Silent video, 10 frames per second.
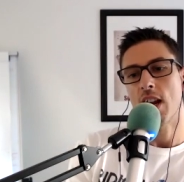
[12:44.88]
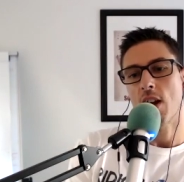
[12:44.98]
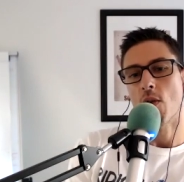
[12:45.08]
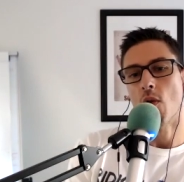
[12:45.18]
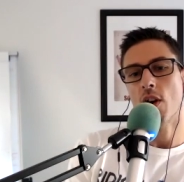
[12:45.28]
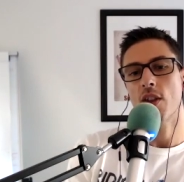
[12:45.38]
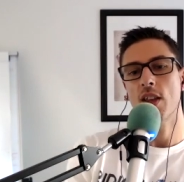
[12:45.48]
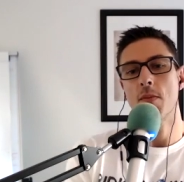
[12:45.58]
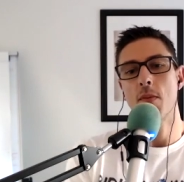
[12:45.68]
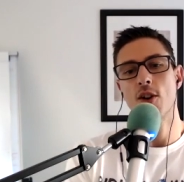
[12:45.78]
what are
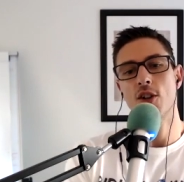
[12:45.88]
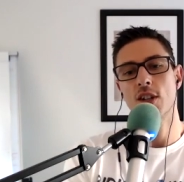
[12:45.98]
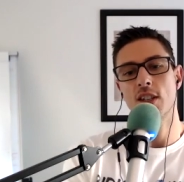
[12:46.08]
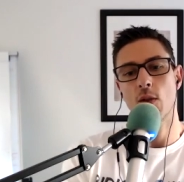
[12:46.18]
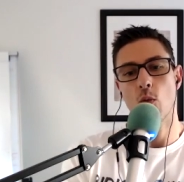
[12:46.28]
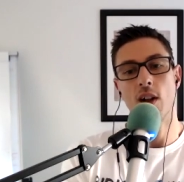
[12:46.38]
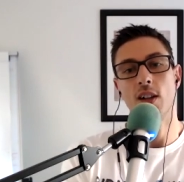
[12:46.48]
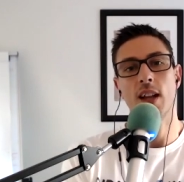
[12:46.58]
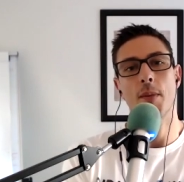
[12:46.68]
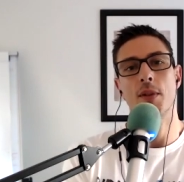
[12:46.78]
the emotions that
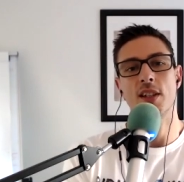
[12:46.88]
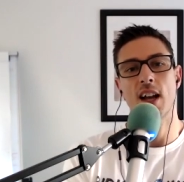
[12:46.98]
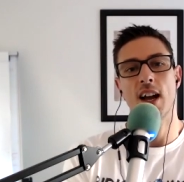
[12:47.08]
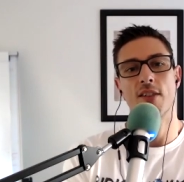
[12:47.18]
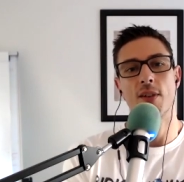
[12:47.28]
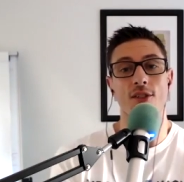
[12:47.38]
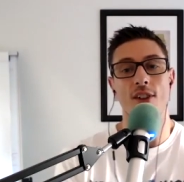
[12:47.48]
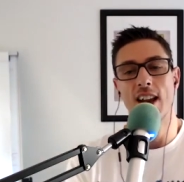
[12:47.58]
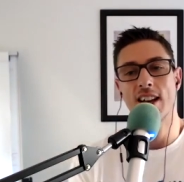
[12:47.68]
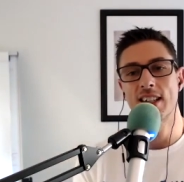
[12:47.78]
welled up inside of him
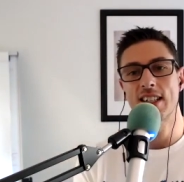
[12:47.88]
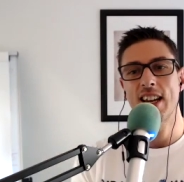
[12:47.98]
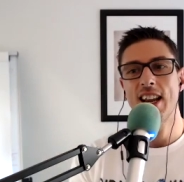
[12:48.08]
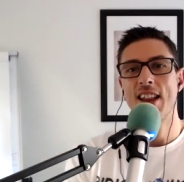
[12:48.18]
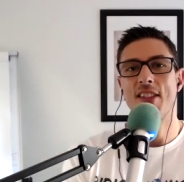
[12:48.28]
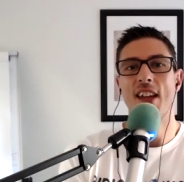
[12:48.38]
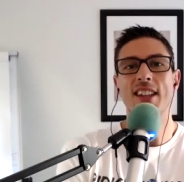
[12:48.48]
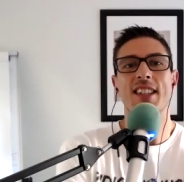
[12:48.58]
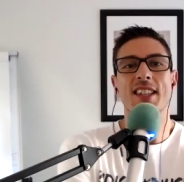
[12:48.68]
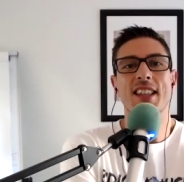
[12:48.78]
and
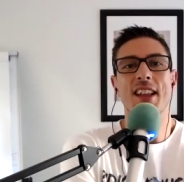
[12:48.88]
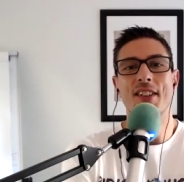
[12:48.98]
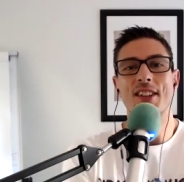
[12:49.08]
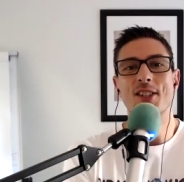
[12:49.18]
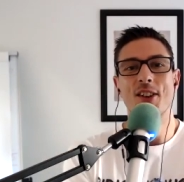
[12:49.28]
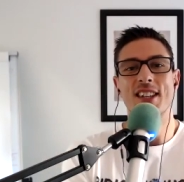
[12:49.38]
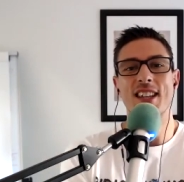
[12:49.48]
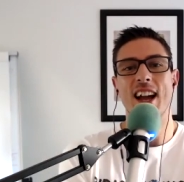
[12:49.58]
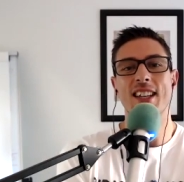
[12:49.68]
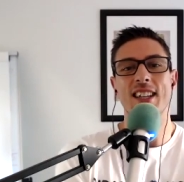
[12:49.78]
that's the stuff that's so
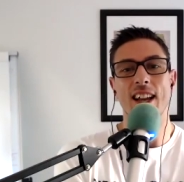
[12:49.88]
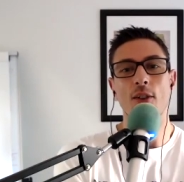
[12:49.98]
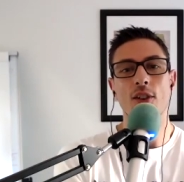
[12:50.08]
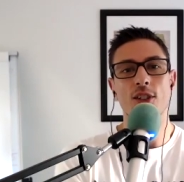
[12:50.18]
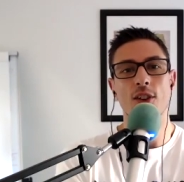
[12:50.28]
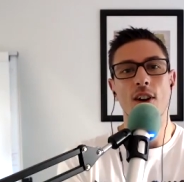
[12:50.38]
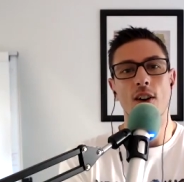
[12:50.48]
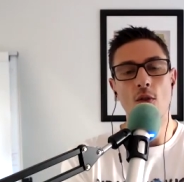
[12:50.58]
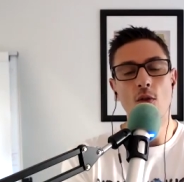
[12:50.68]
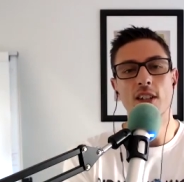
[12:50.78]
exciting and also are
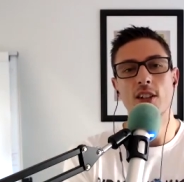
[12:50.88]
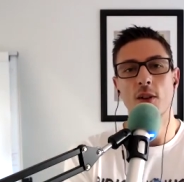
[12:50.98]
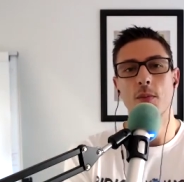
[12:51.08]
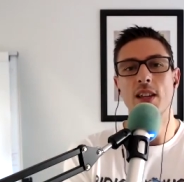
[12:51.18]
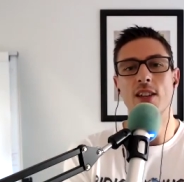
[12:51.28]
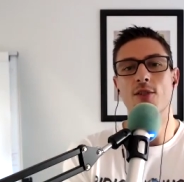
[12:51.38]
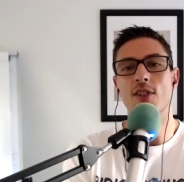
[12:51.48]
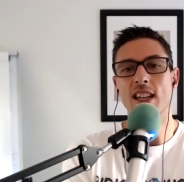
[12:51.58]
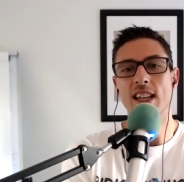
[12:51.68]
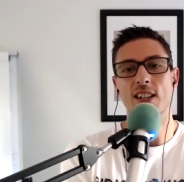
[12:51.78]
always going to be
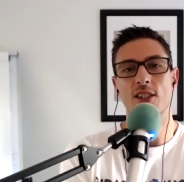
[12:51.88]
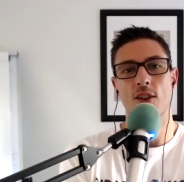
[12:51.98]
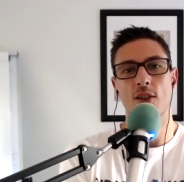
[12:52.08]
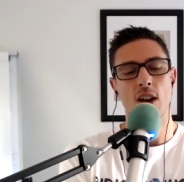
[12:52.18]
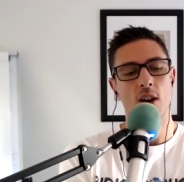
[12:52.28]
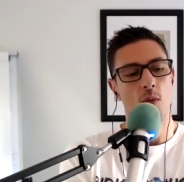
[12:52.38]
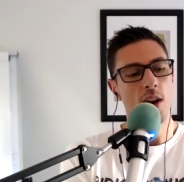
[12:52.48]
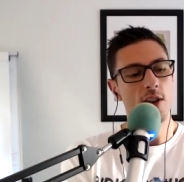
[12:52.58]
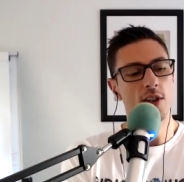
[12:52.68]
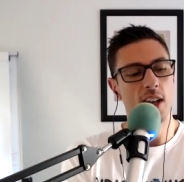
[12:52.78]
unique so
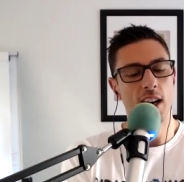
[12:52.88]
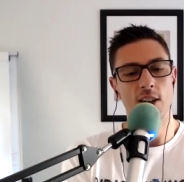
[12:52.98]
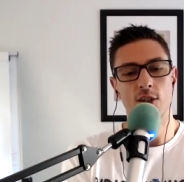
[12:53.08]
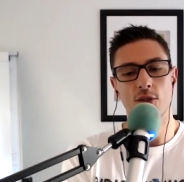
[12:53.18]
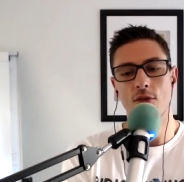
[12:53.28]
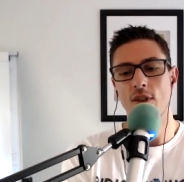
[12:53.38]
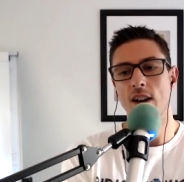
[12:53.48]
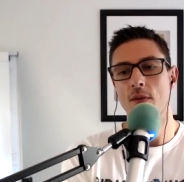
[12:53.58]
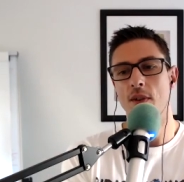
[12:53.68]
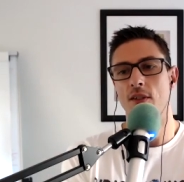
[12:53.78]
when you're telling a story
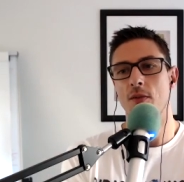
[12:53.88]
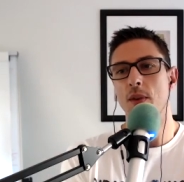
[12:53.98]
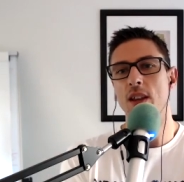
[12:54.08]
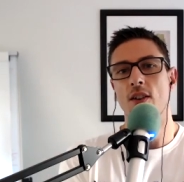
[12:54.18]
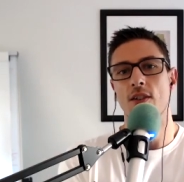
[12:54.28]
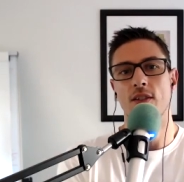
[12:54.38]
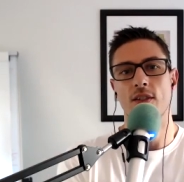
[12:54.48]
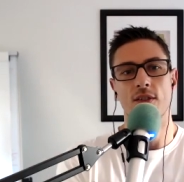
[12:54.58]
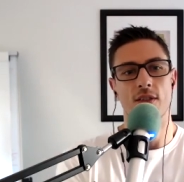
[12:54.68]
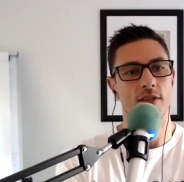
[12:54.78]
whether it be on
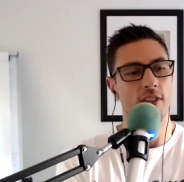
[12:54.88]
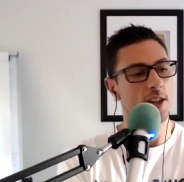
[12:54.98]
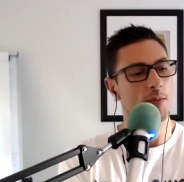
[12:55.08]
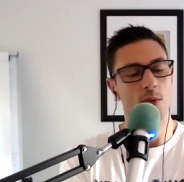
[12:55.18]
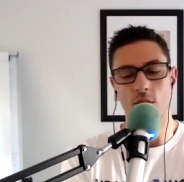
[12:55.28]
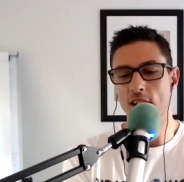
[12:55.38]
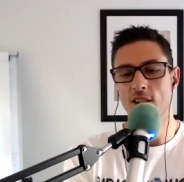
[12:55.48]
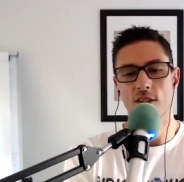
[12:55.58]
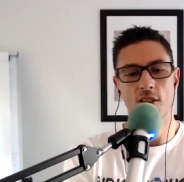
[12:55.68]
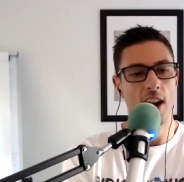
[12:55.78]
your facebook or
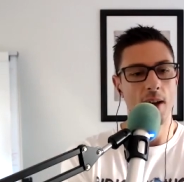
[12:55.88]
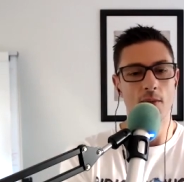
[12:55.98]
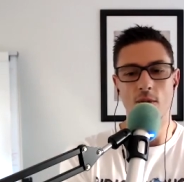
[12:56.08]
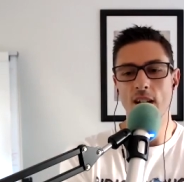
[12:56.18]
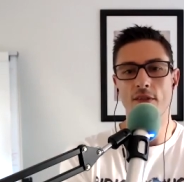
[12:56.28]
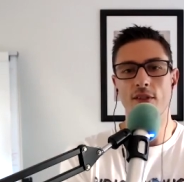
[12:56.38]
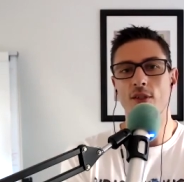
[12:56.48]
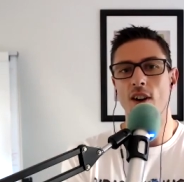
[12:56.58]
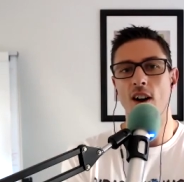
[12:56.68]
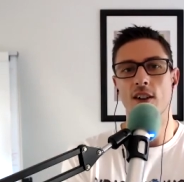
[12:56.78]
instagram or wherever
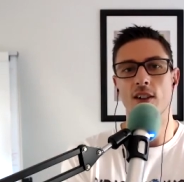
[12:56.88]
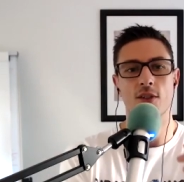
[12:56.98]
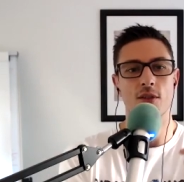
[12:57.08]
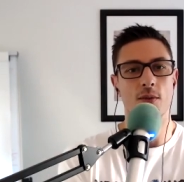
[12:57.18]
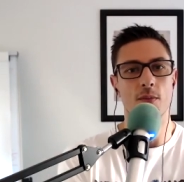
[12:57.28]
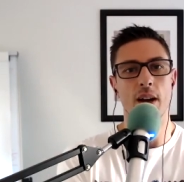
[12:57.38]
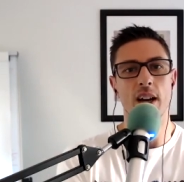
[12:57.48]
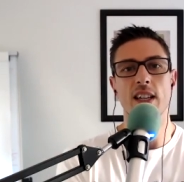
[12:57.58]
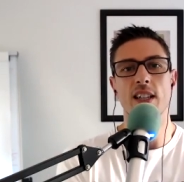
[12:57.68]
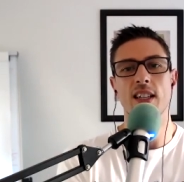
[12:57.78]
you are to your
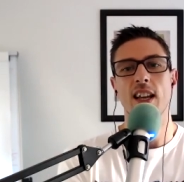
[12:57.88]
buddies